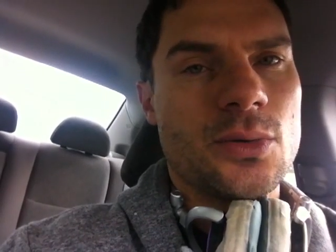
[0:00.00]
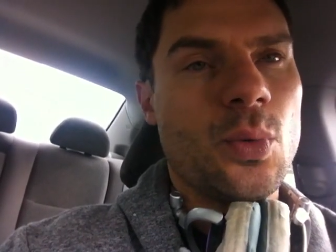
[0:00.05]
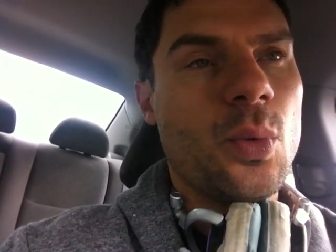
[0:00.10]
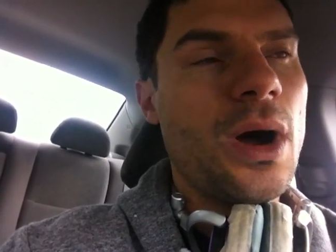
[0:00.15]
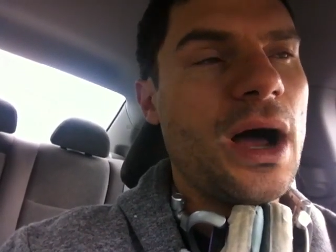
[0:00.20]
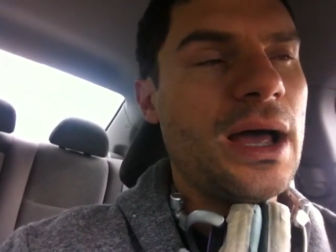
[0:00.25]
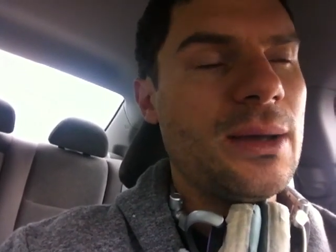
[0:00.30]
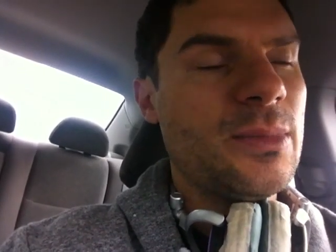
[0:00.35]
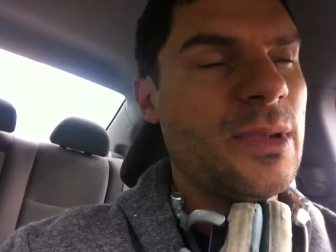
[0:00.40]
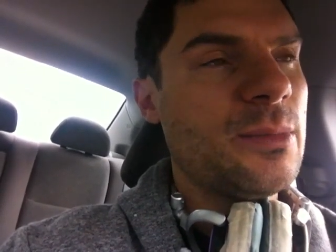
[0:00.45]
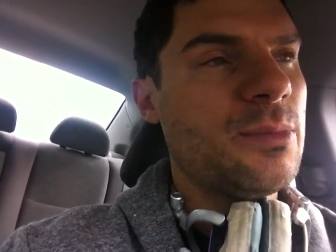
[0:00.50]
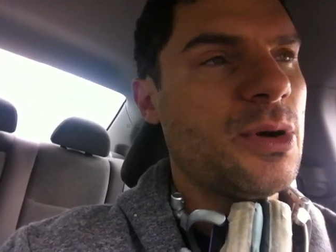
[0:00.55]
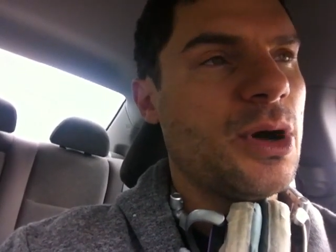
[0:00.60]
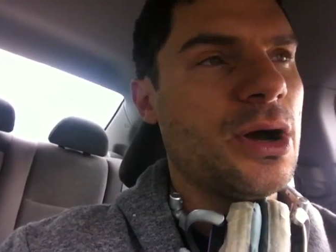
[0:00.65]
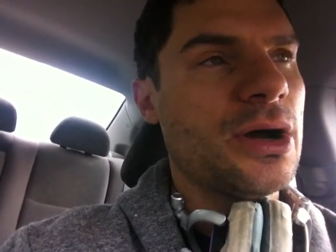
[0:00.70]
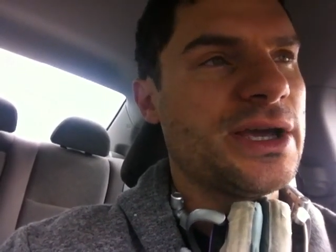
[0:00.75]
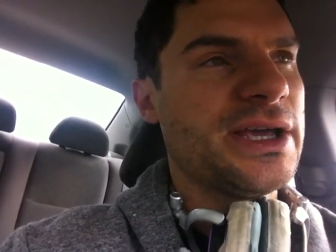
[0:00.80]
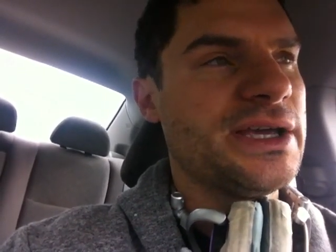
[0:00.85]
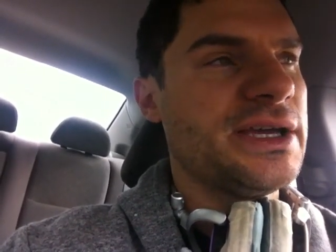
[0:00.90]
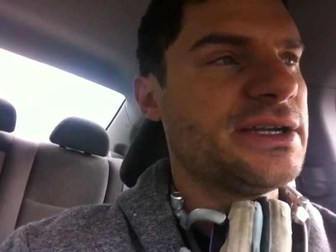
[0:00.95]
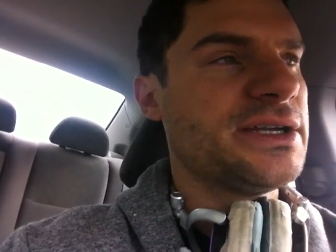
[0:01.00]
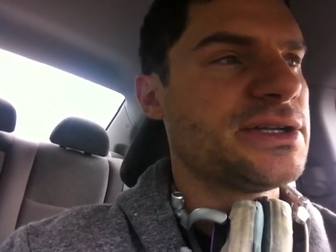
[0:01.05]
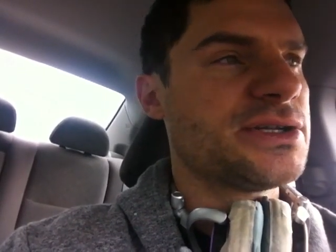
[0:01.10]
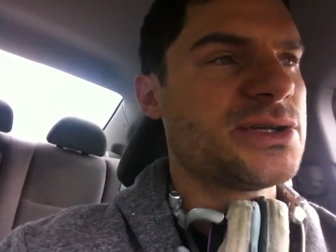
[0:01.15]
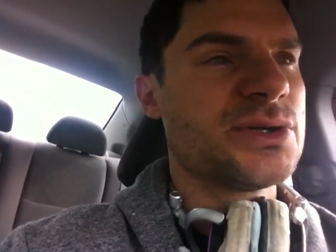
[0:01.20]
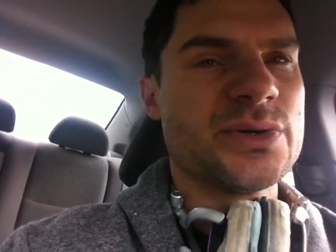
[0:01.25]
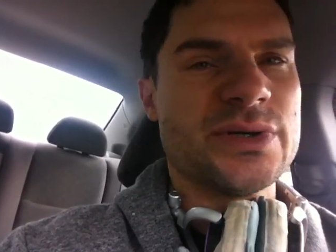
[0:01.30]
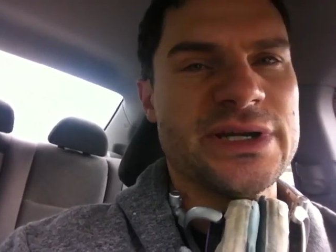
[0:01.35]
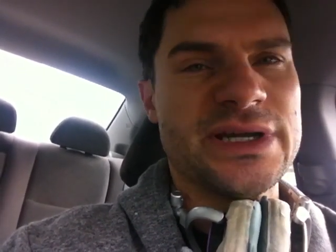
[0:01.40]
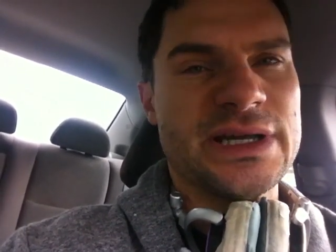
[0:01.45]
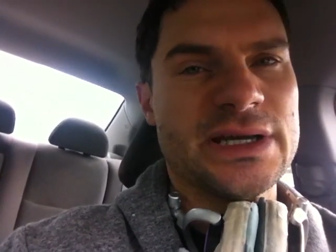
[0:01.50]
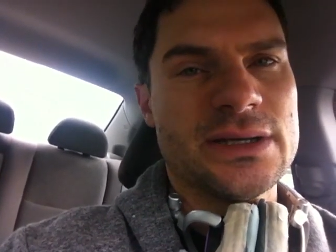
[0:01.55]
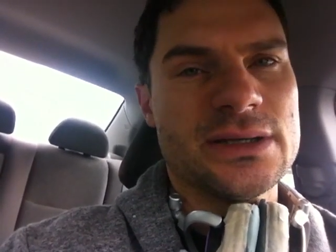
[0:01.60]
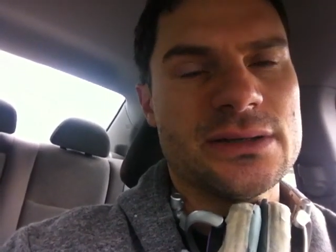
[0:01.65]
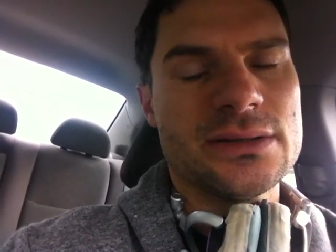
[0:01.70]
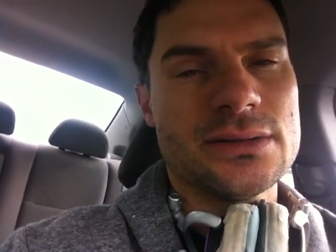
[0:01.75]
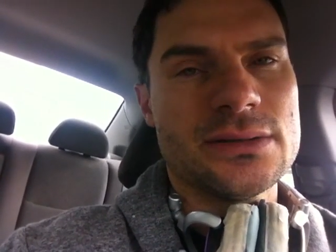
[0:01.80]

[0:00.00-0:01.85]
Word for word: Why am I barking at a tree?